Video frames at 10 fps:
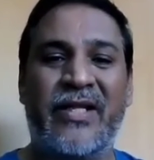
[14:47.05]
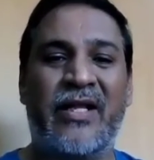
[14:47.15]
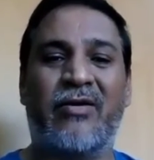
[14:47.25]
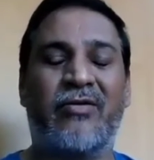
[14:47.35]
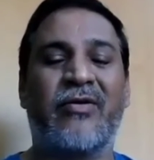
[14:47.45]

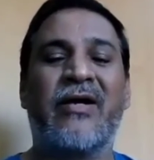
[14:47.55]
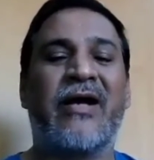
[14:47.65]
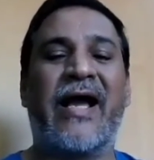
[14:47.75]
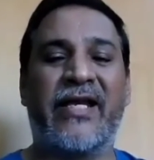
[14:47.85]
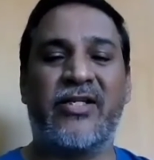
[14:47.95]
Now,
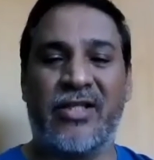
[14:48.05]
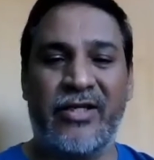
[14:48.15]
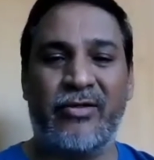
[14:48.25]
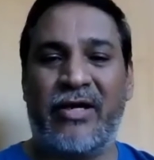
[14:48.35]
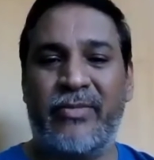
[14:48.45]
I can
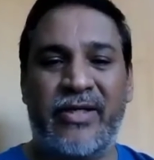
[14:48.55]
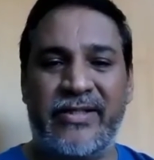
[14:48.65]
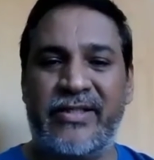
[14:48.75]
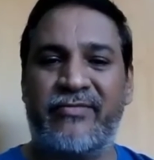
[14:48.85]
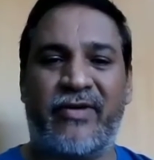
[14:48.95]
tell you I've been
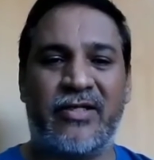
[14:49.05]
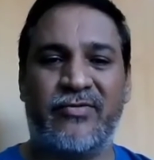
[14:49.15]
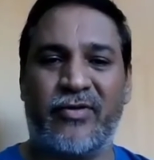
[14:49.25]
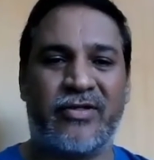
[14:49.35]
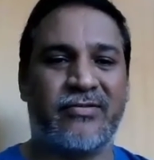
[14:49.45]
raising
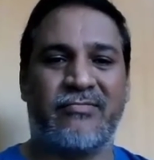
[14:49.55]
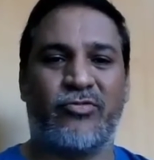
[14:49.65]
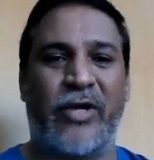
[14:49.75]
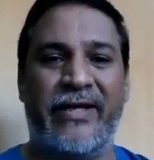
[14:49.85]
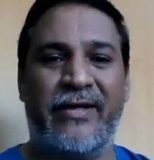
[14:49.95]
funds for
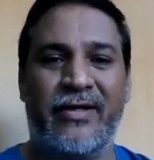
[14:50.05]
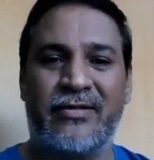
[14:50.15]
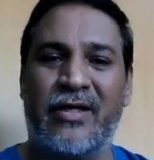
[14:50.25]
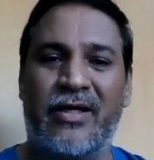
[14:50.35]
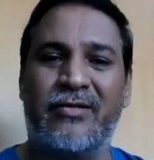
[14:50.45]
20
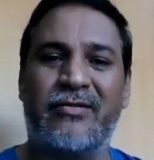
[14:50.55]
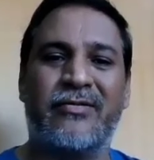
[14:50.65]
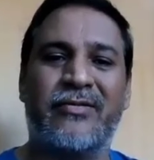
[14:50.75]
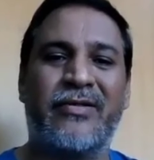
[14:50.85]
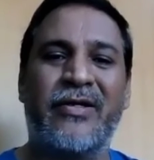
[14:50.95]
years
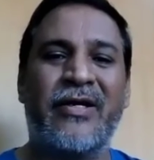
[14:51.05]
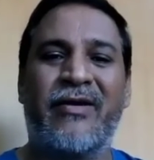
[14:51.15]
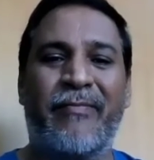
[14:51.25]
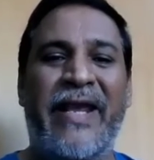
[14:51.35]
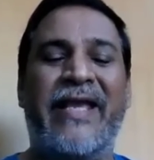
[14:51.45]
now.
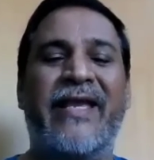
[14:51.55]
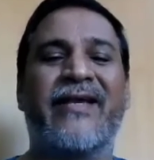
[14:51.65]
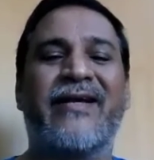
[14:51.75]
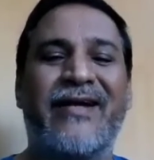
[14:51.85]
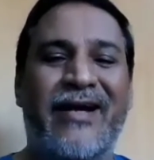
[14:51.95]

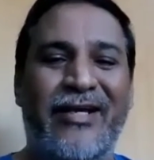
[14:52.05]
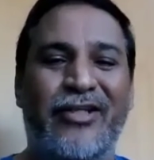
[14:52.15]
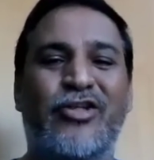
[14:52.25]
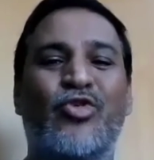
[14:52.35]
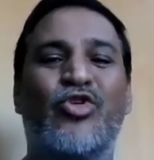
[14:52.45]
making an
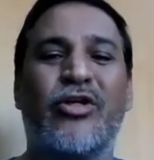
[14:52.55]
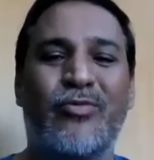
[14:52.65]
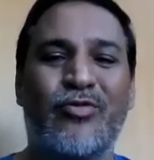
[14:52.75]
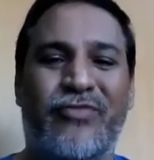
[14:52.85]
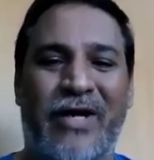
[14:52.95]
institution
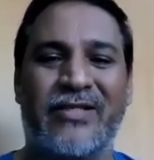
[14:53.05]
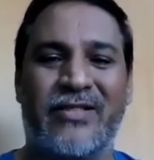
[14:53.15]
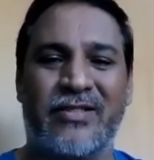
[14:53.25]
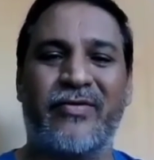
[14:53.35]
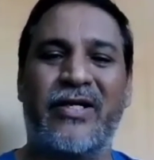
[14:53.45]
move
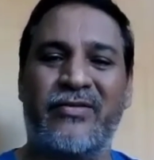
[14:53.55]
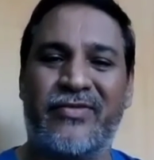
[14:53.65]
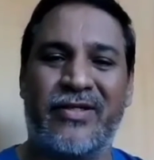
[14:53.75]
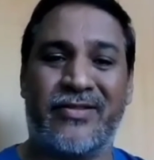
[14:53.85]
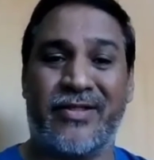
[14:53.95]
fast is a very
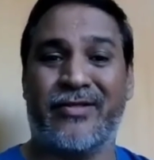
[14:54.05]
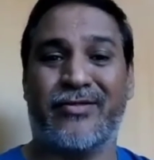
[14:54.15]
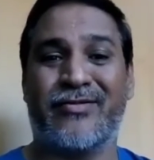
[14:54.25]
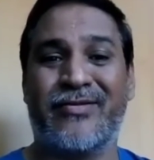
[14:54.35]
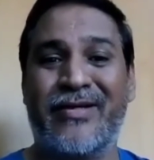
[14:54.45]
difficult thing.